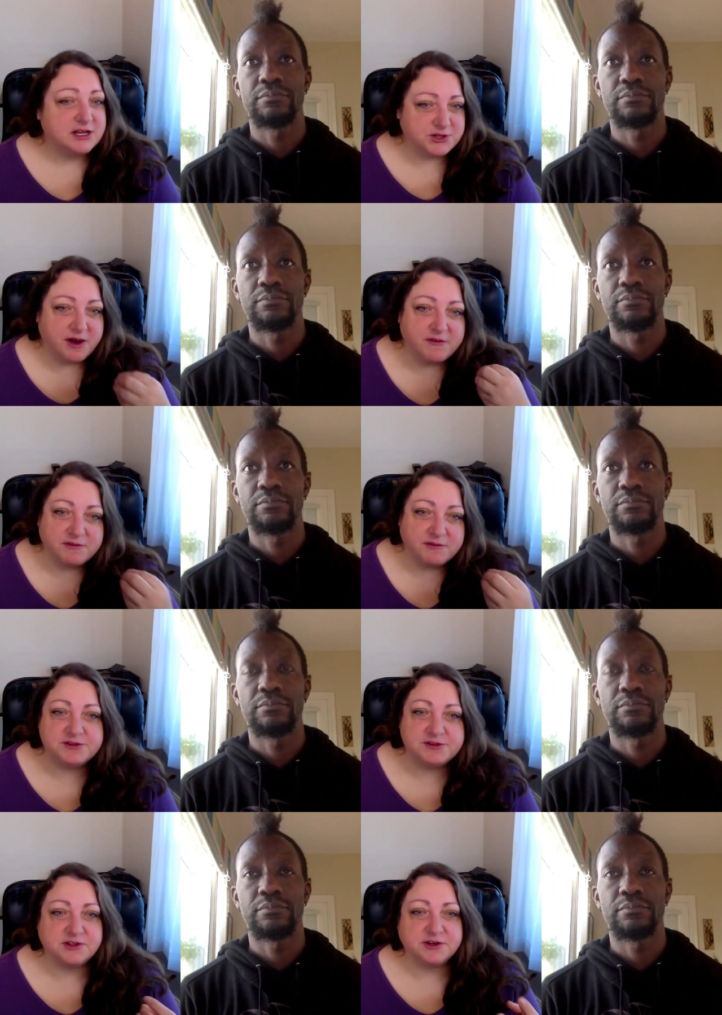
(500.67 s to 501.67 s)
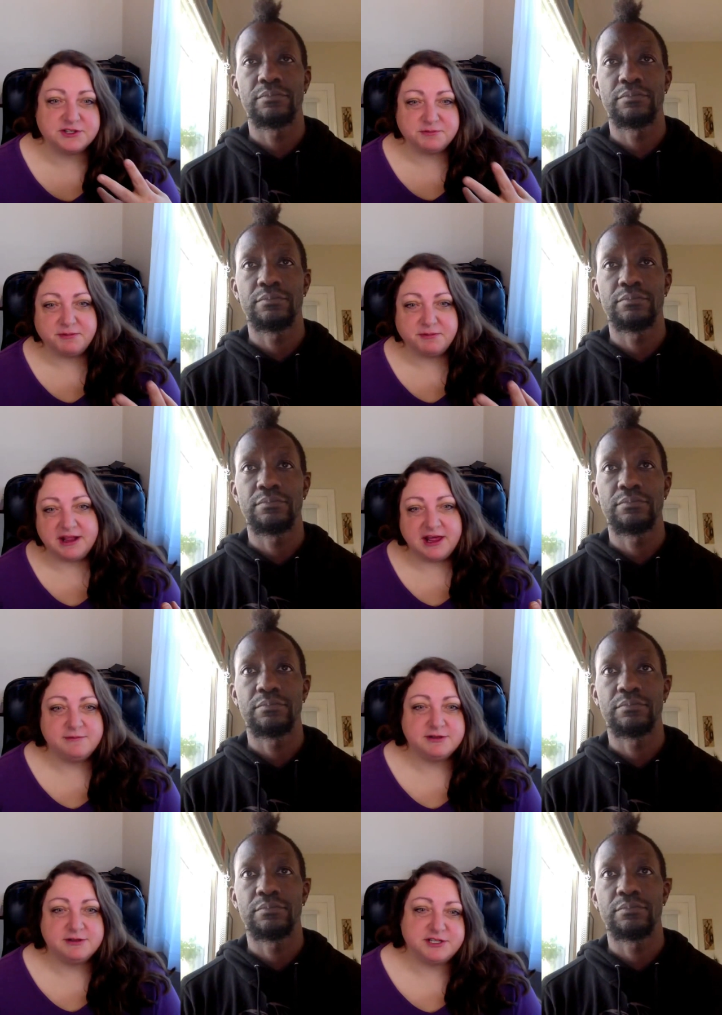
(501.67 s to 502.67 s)
Speaker 1: Do you ever use looks or body
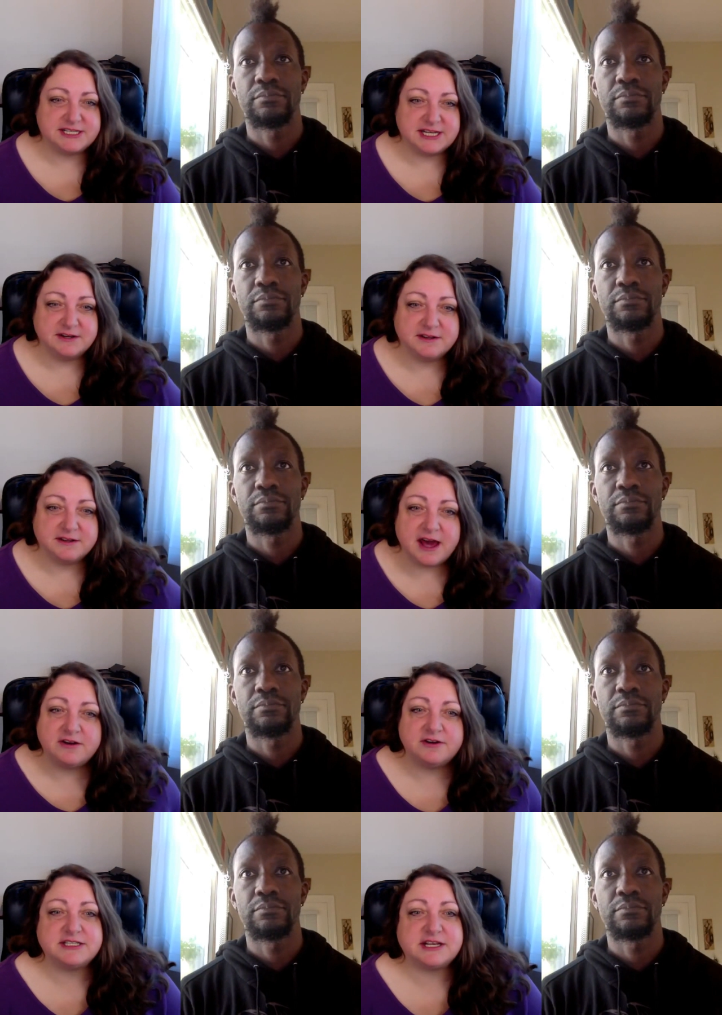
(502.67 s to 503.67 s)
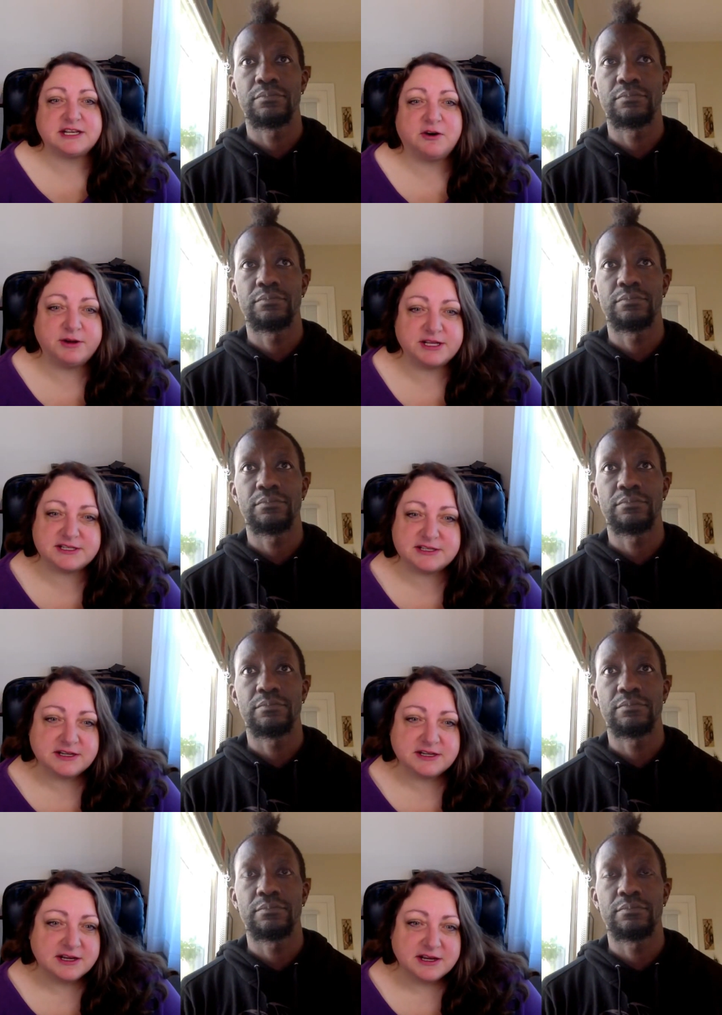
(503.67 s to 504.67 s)
language to signal that, or is it always
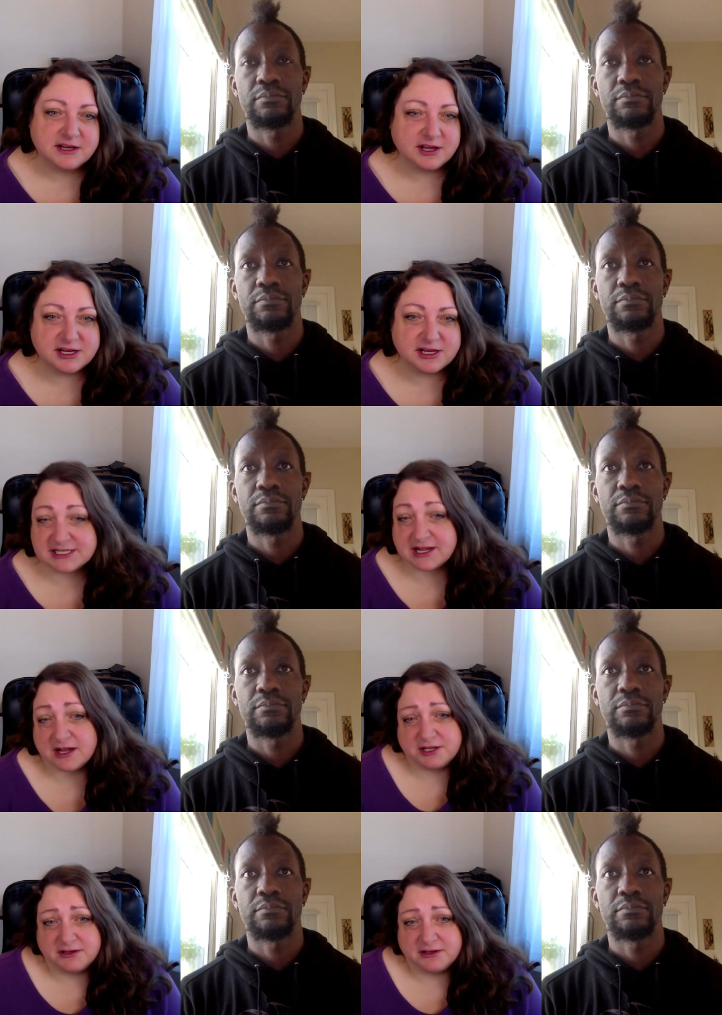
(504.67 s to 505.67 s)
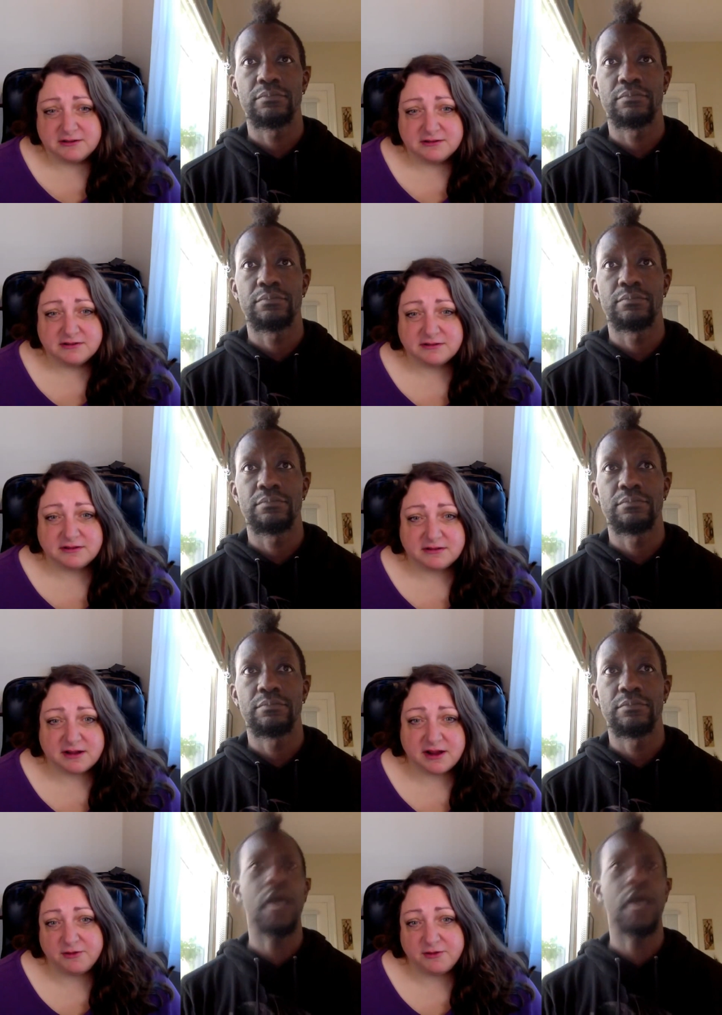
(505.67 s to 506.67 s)
a discussion?
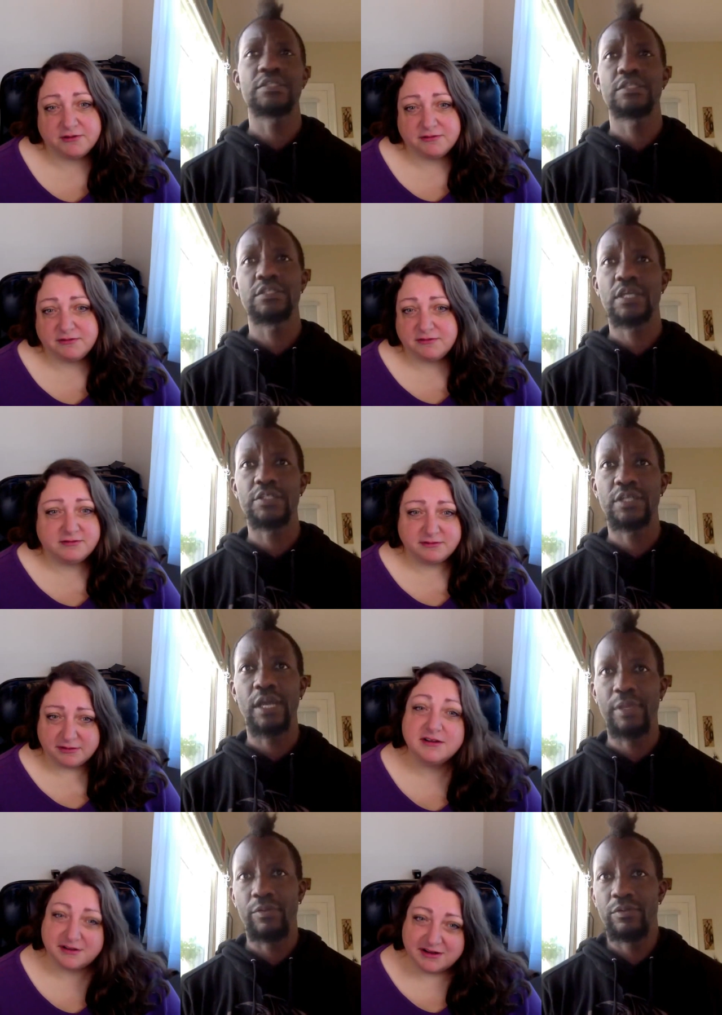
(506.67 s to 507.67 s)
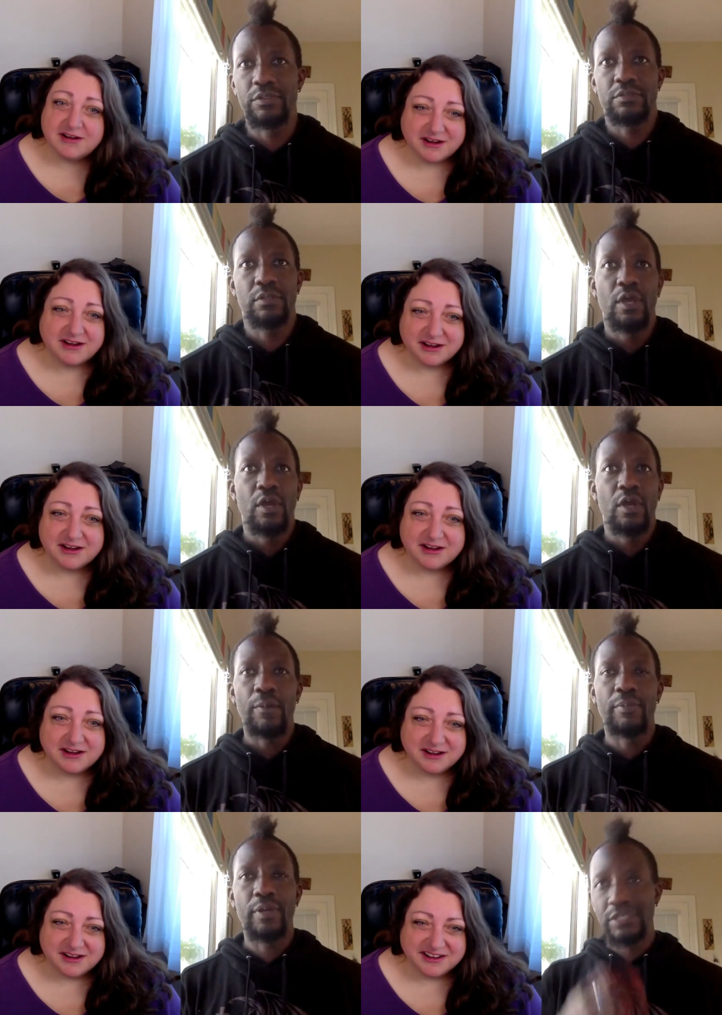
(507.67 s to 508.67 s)
Speaker 2: I know. No, it's discussion. I mean, we're just
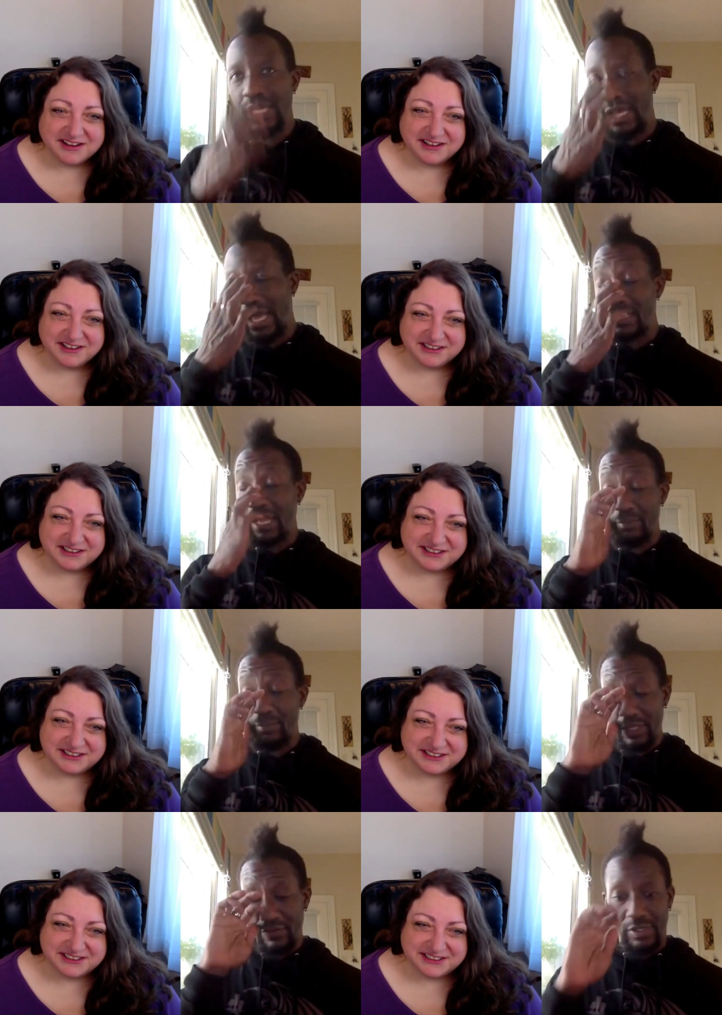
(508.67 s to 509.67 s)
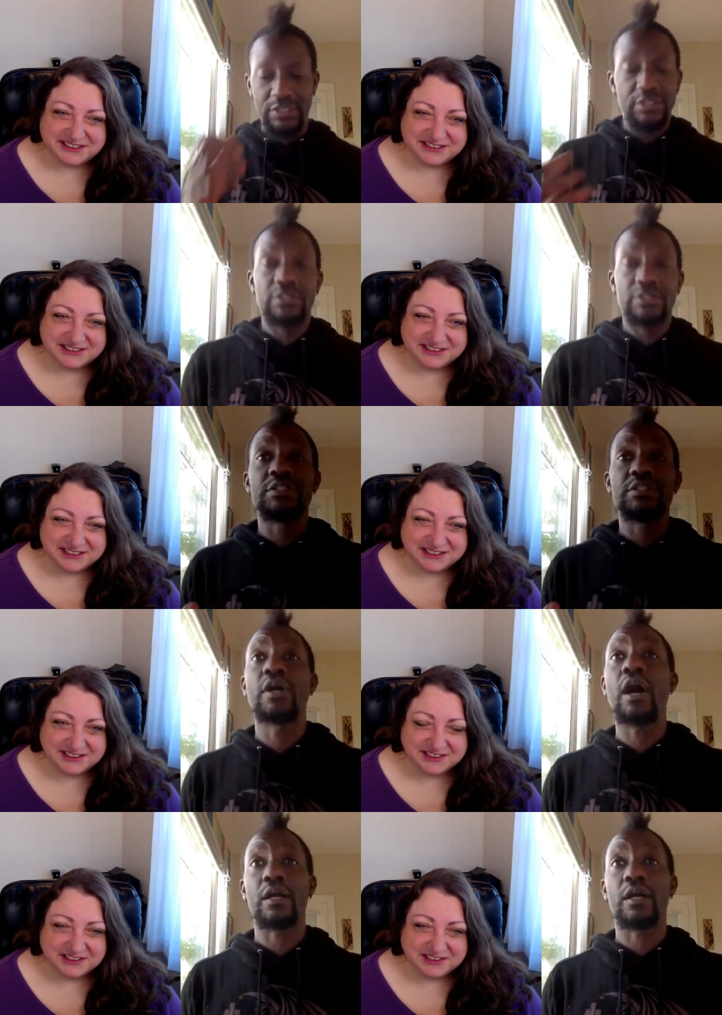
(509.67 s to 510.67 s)
because I, I believe let's just let's
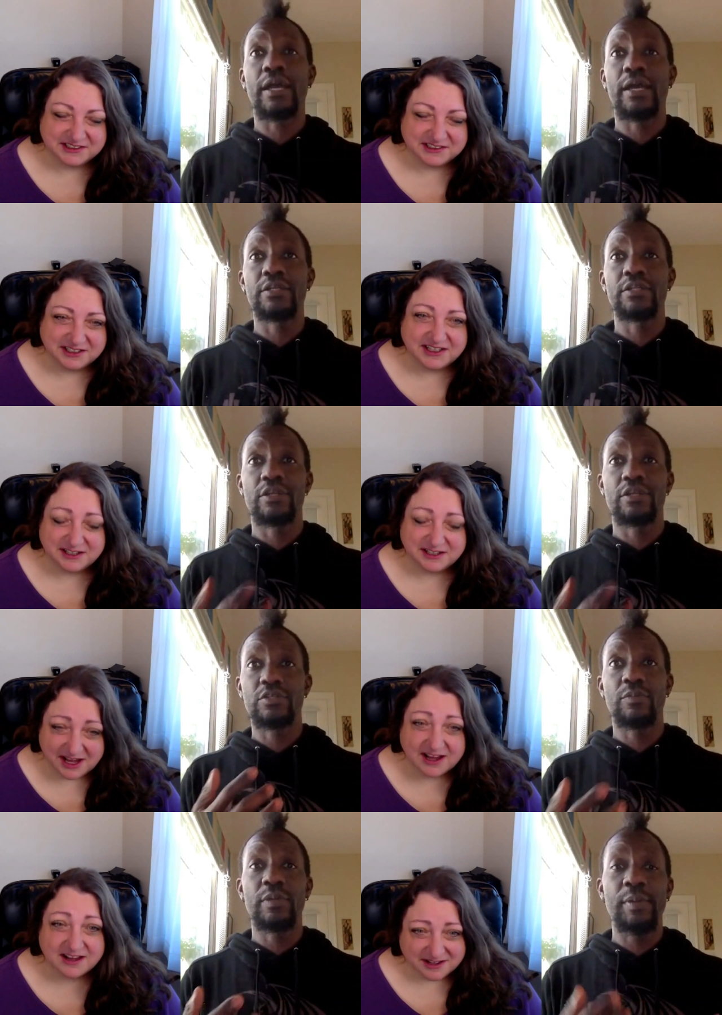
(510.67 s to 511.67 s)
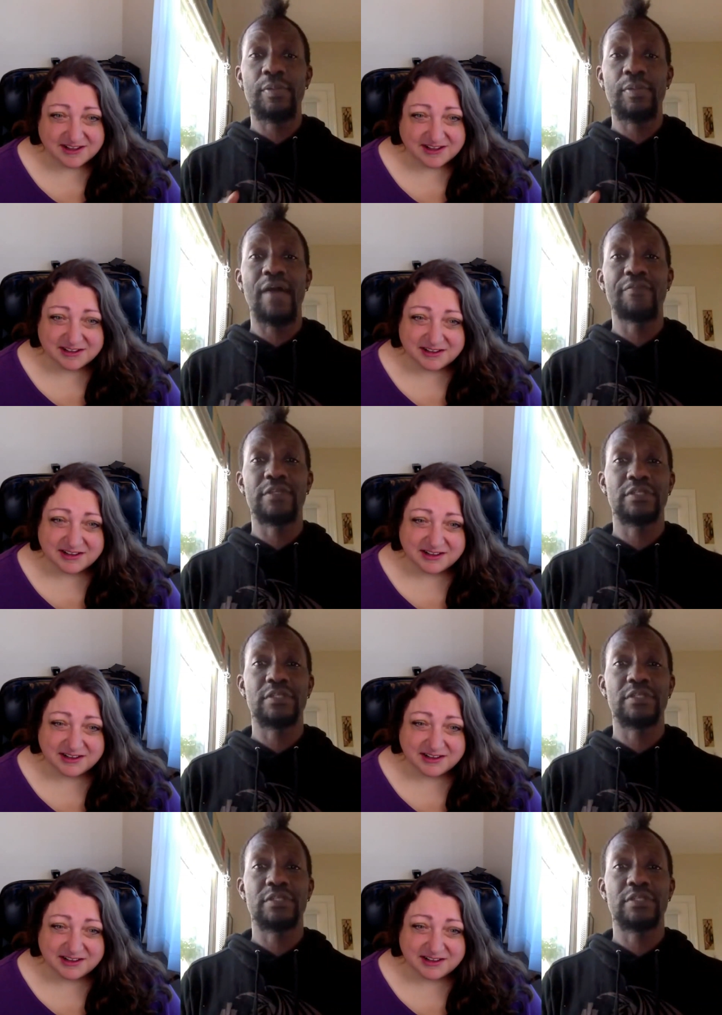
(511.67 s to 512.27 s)
just talk. And there's so many people that have